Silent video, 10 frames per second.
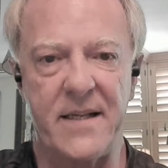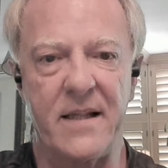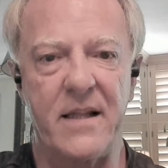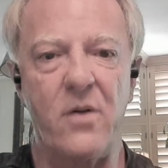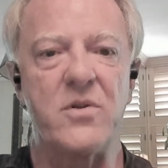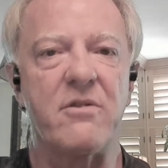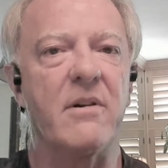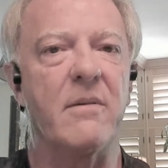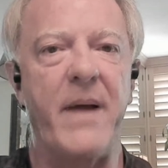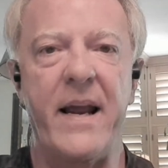You're
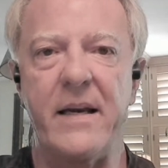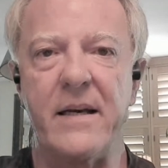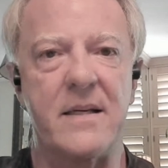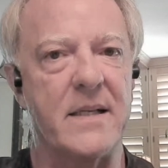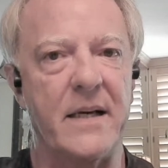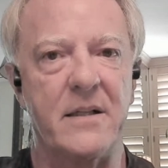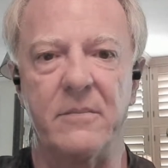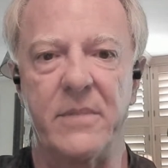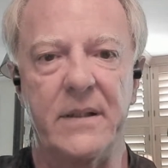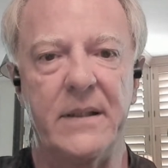essentially building,
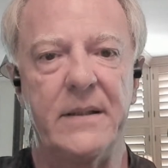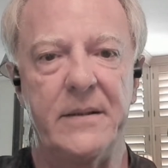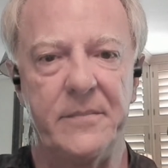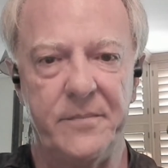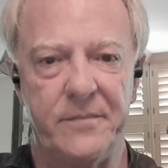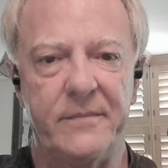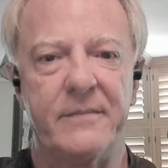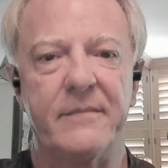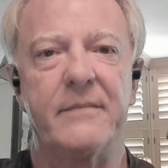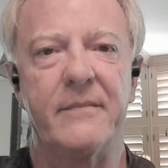and you're
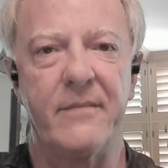putting